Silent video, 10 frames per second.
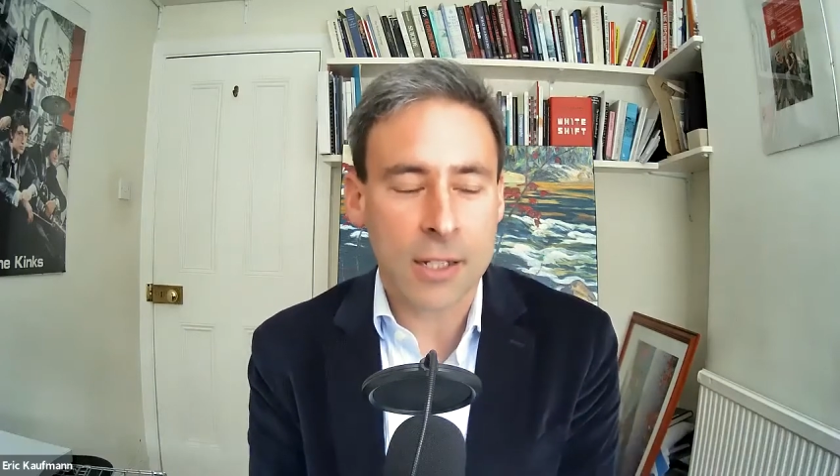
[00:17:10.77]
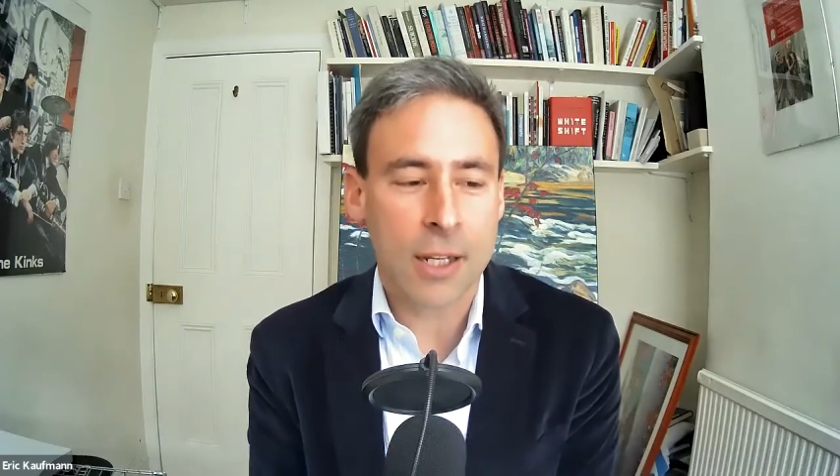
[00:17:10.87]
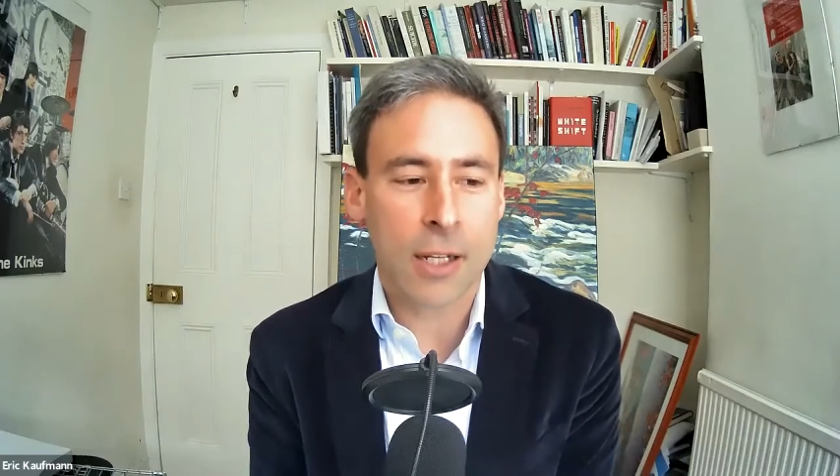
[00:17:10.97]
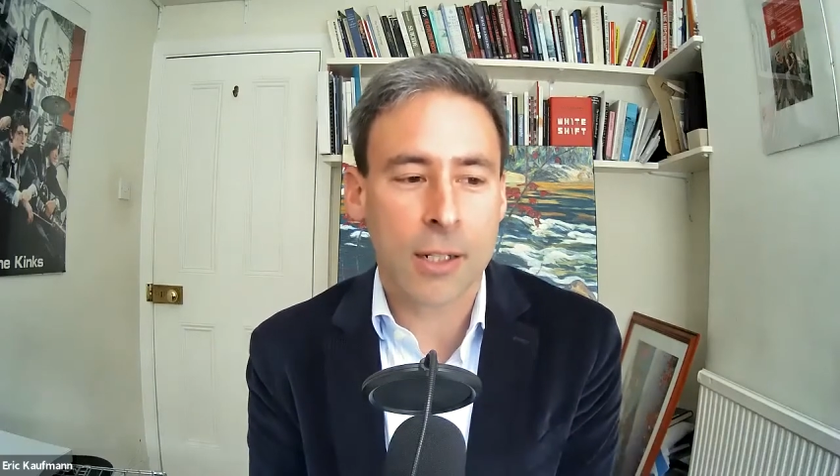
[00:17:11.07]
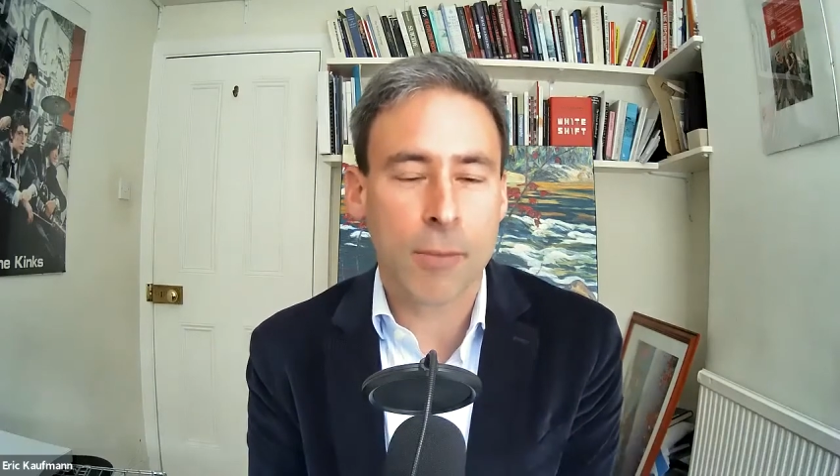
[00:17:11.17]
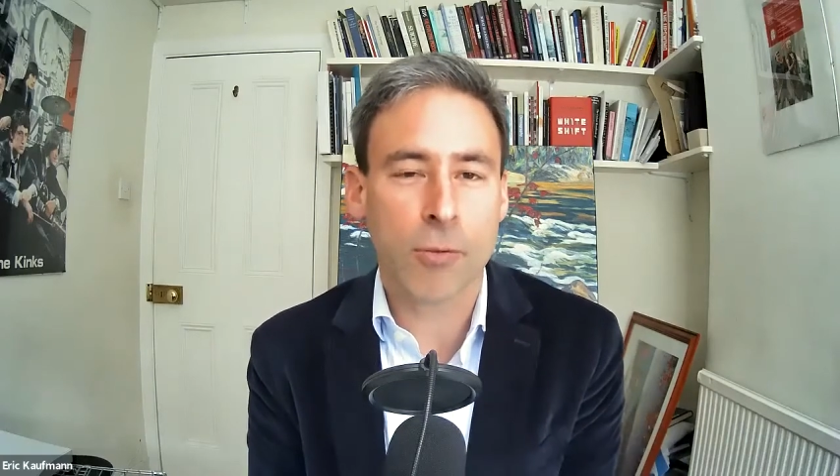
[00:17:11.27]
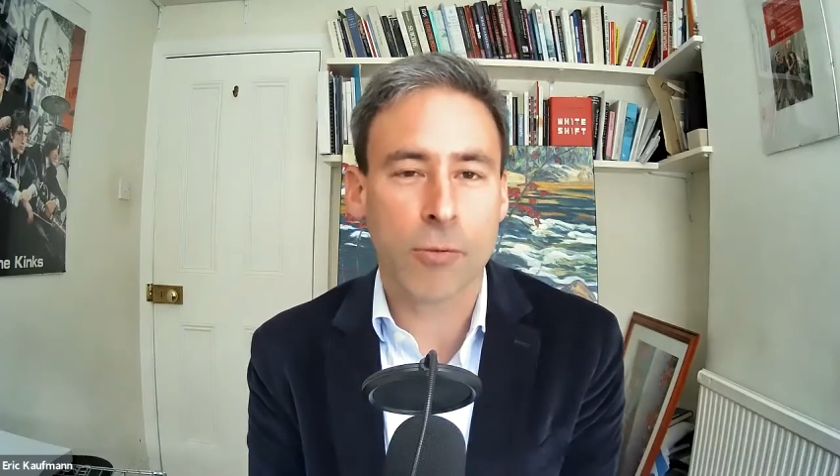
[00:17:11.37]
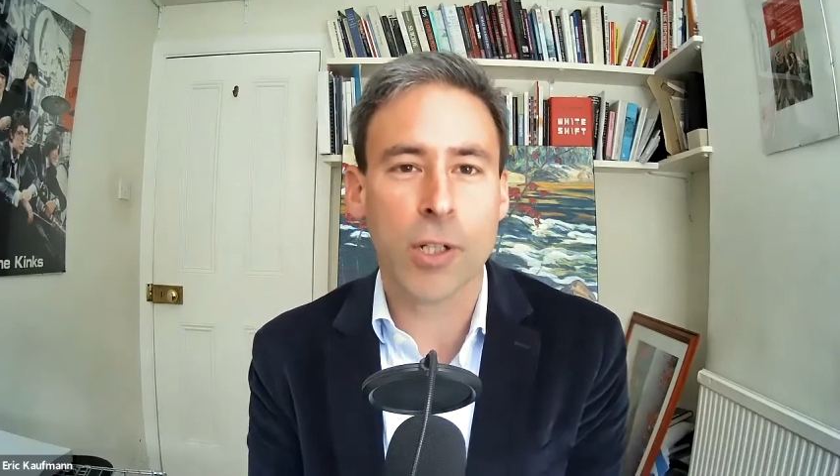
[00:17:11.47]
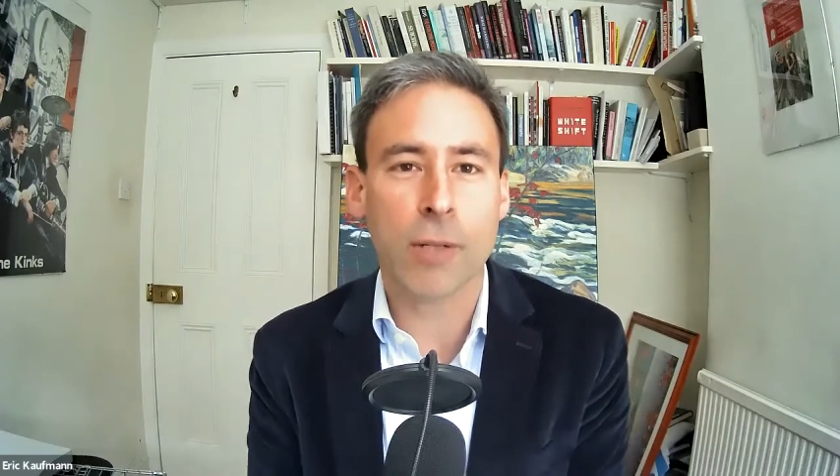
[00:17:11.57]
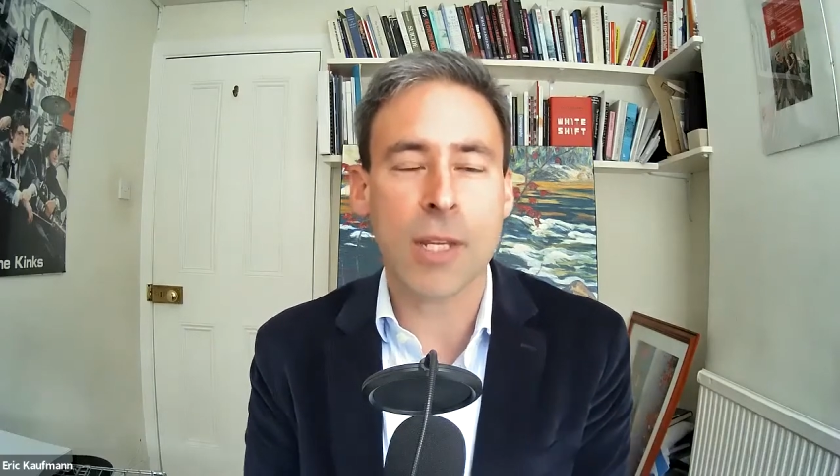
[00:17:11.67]
academic
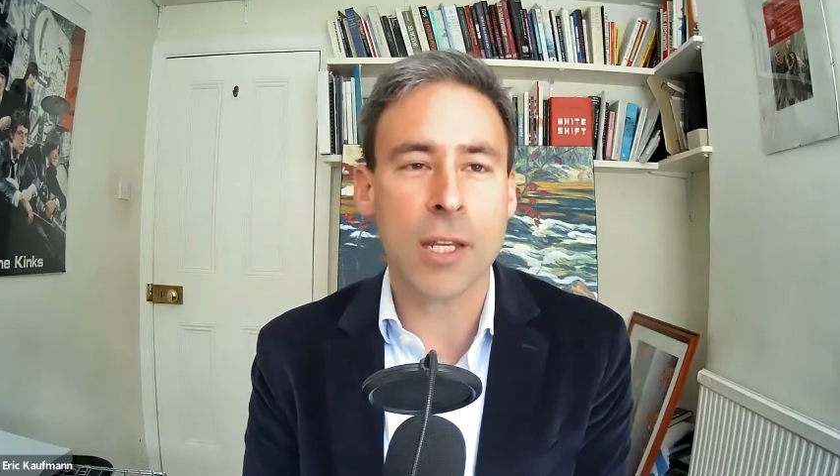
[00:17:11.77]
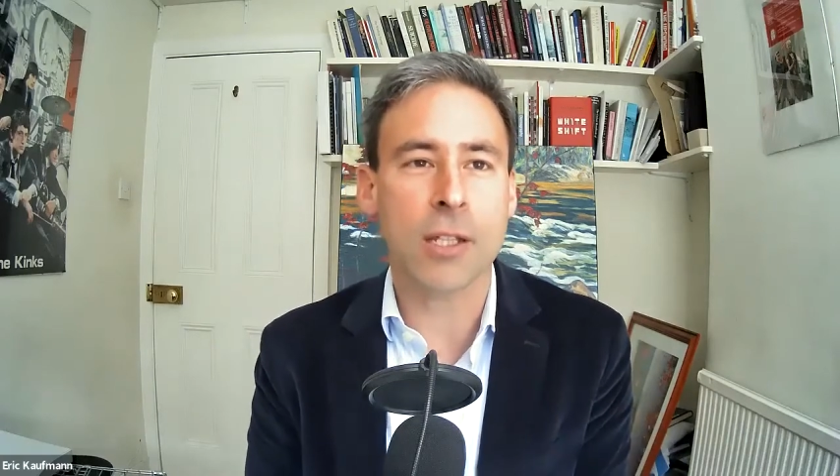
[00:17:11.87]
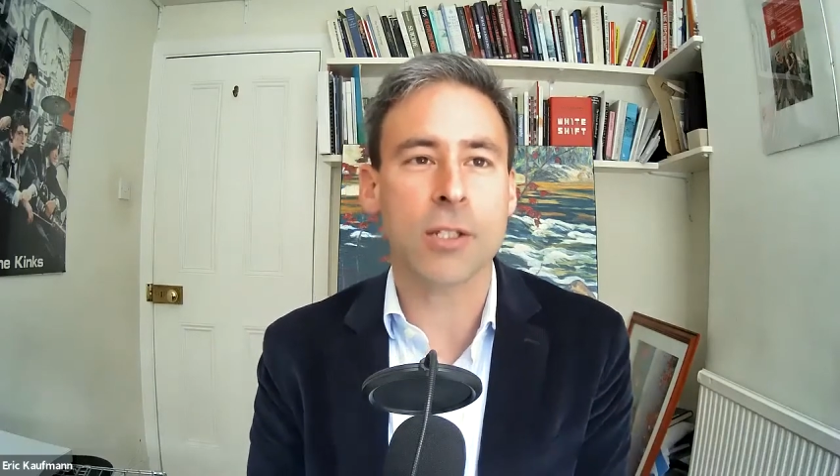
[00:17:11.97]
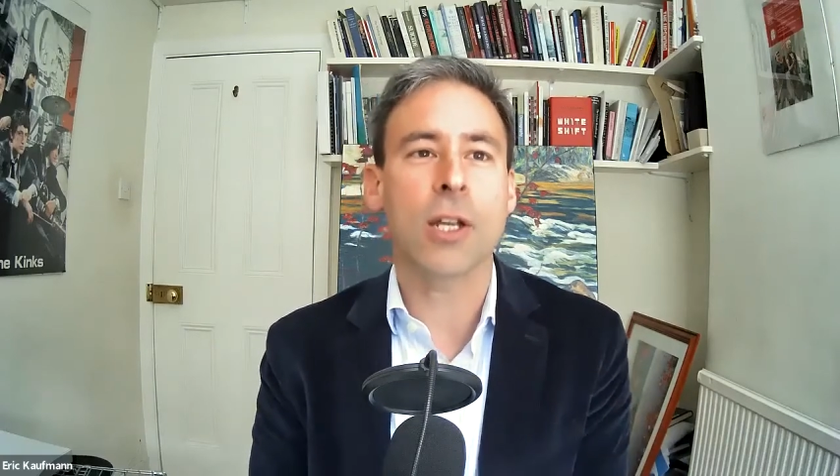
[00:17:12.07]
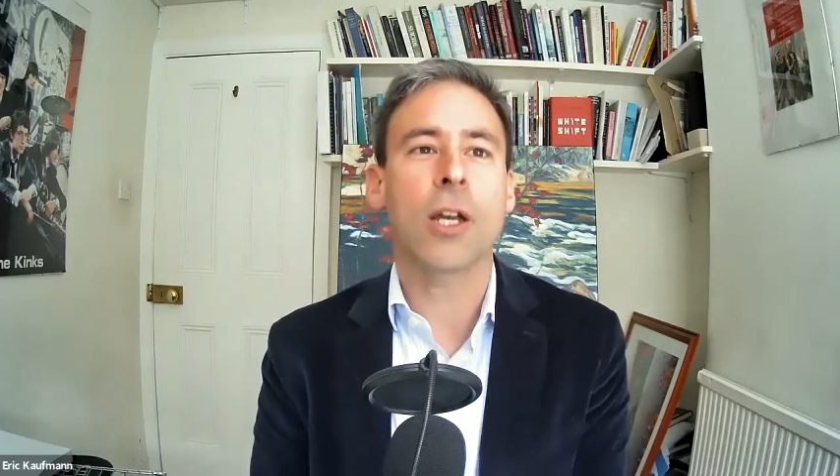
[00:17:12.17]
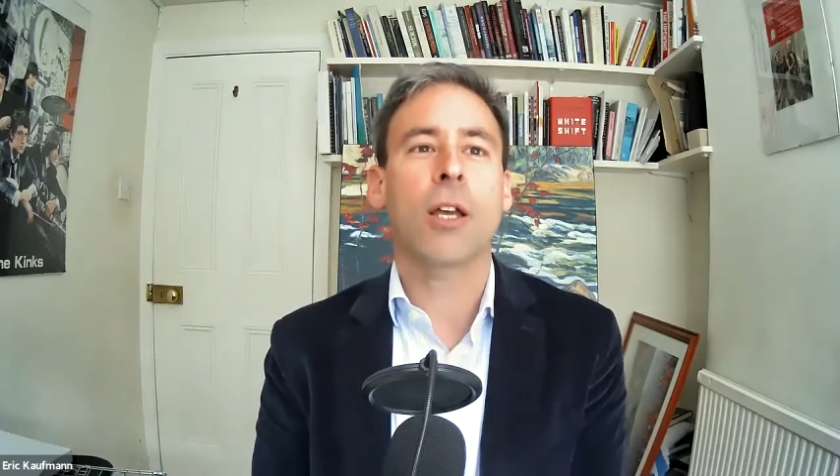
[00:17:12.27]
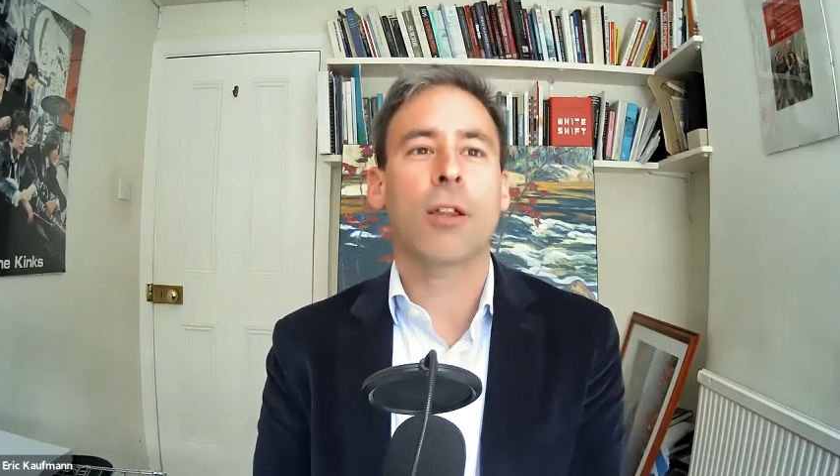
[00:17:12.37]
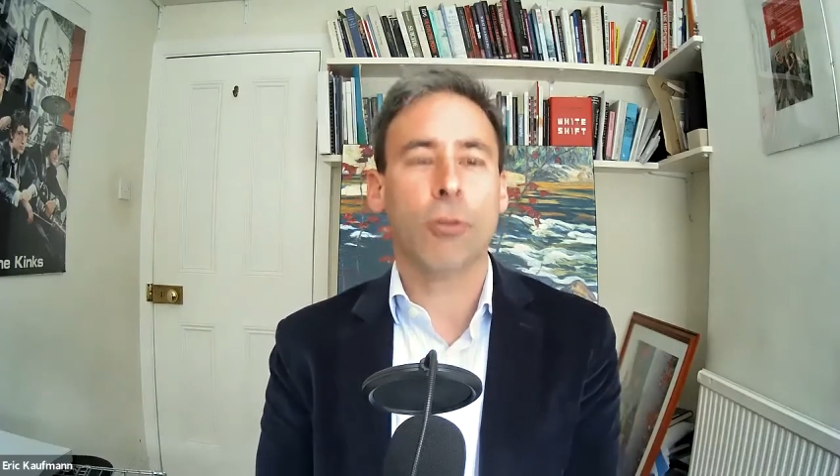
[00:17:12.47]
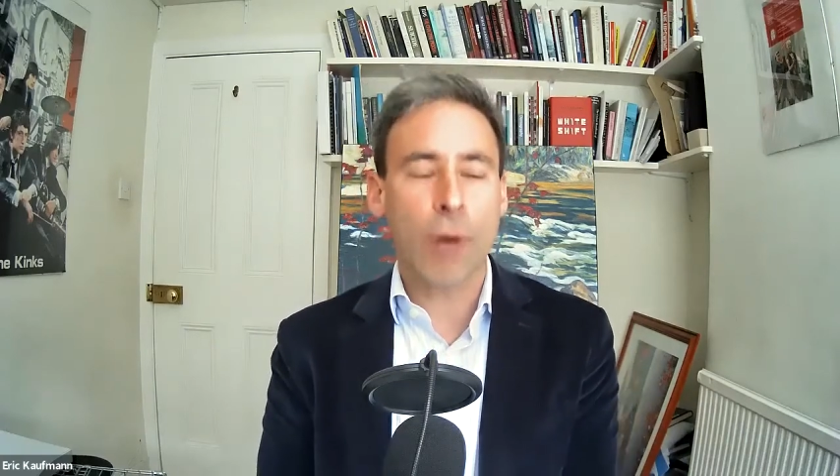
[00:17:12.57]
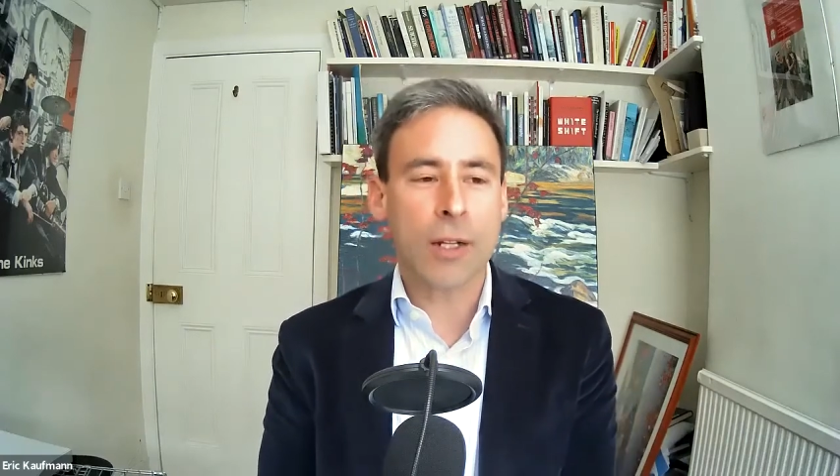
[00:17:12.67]
freedom is
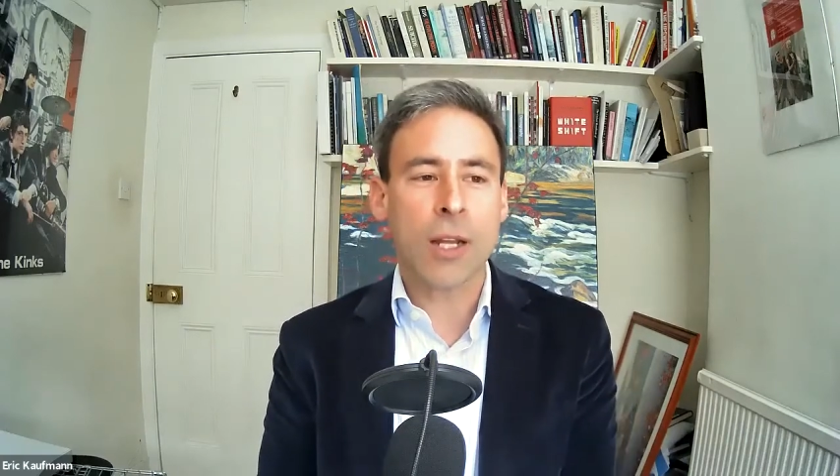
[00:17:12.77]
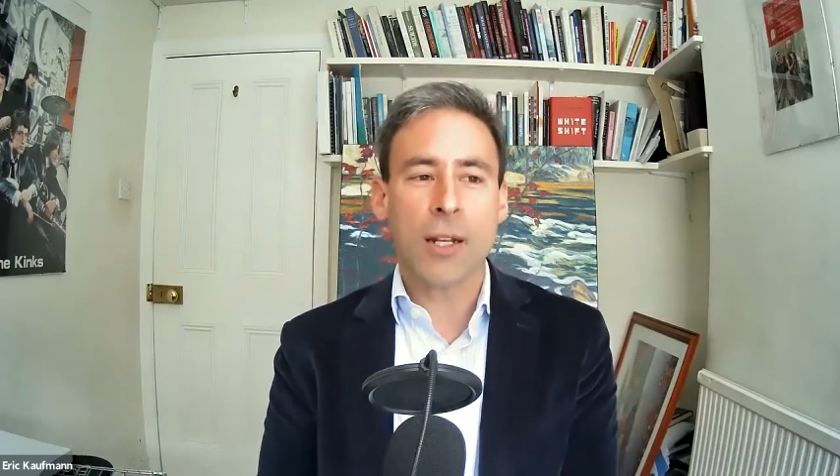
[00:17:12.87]
threatened.